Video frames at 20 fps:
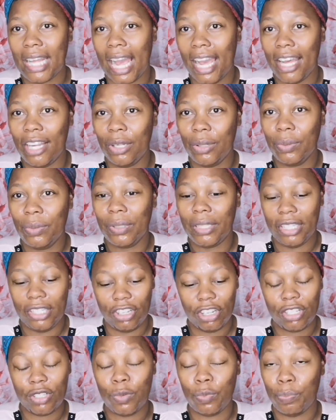
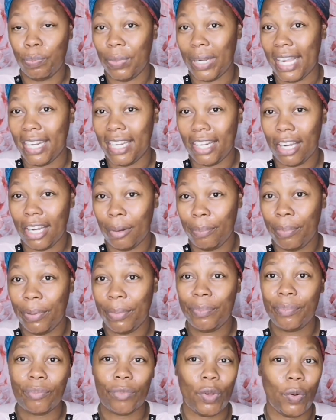dilute, just blend it up,
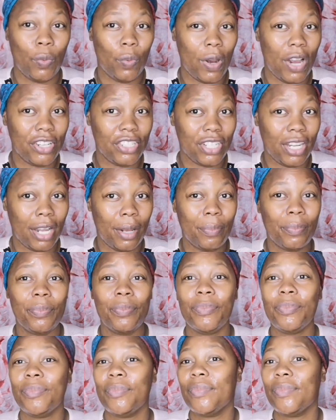wash it up,